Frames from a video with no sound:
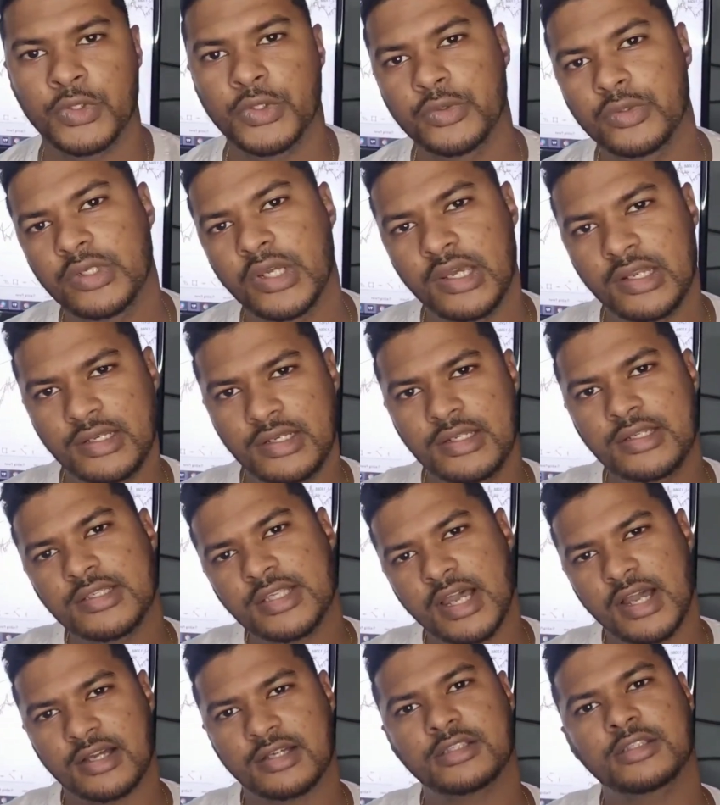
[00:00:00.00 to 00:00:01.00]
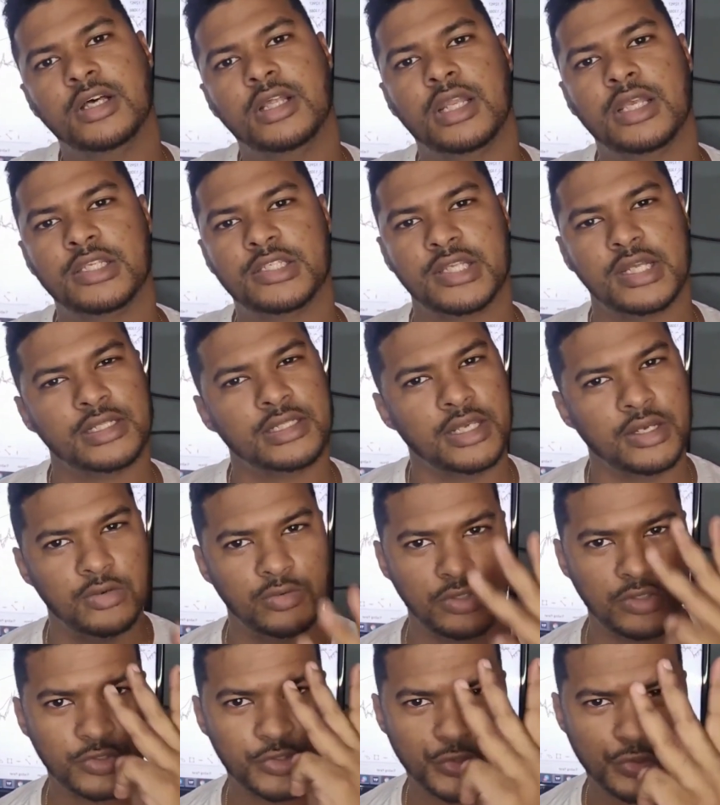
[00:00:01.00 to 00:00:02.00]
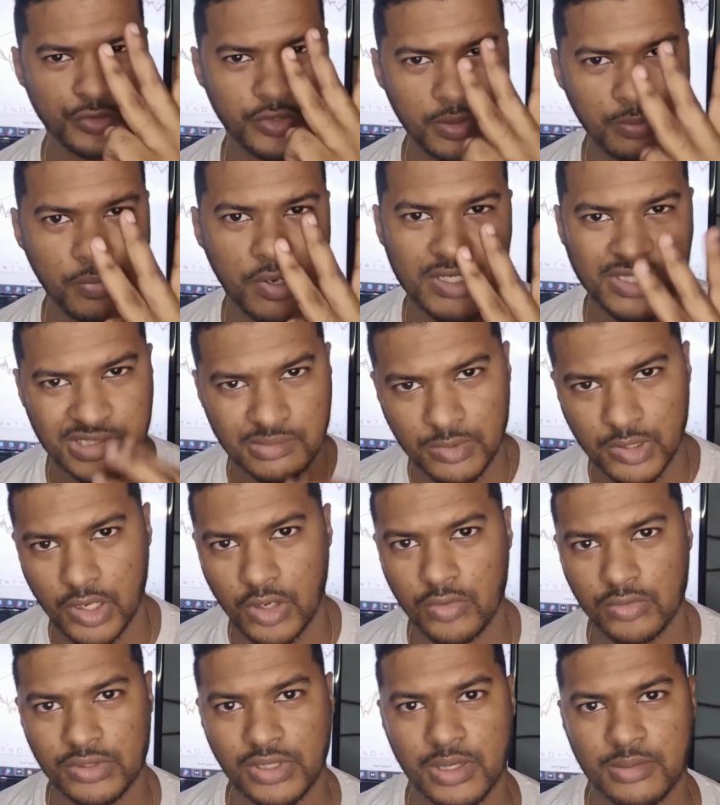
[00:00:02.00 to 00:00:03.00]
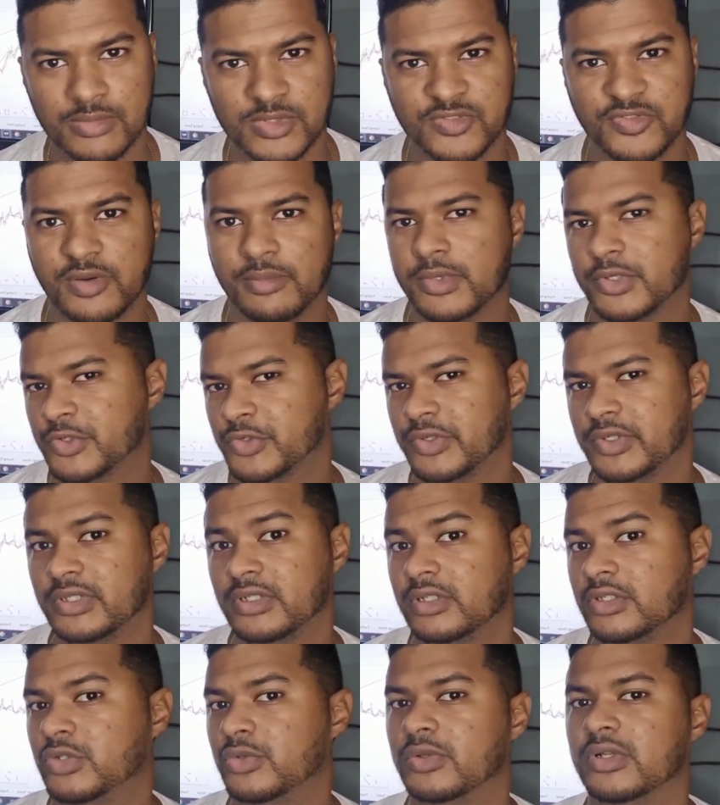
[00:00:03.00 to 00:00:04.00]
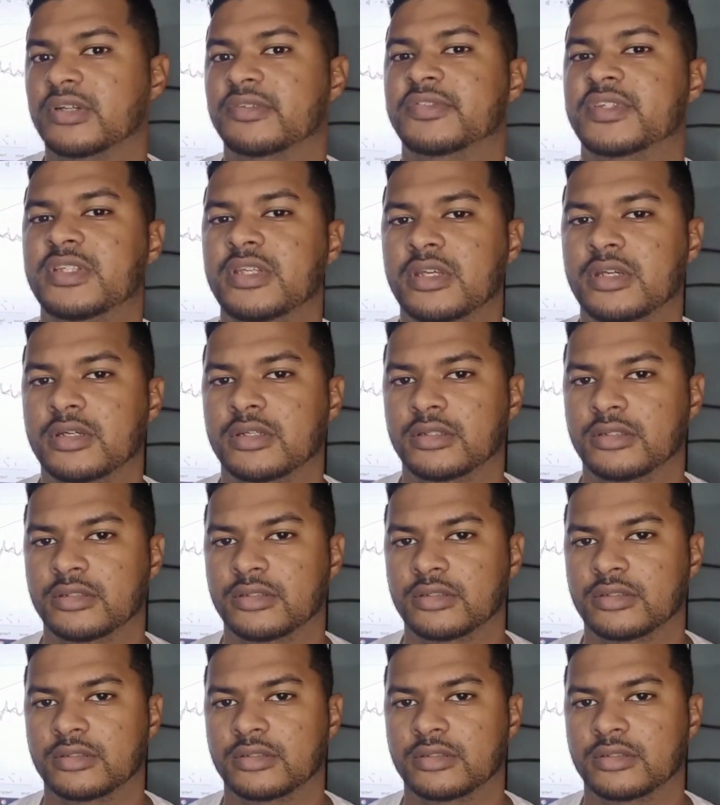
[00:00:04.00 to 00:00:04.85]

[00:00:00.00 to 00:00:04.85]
You then need to acknowledge that there are only 3 possible outcomes from a trade that you would have taken.